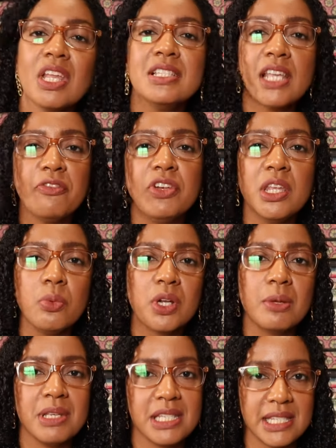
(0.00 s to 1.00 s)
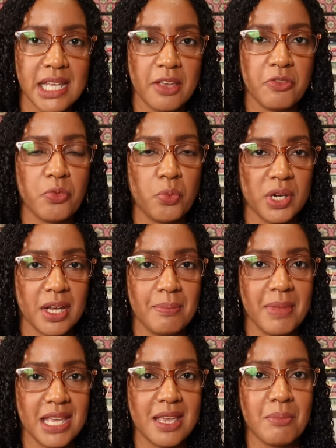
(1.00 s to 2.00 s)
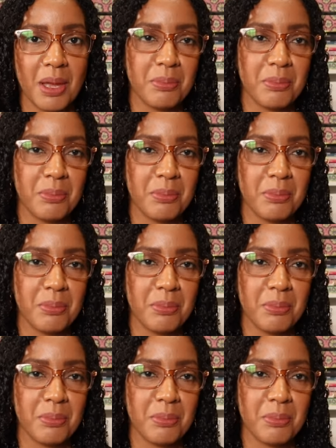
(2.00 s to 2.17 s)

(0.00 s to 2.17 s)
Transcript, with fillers: definitely wanna be safe when I'm making my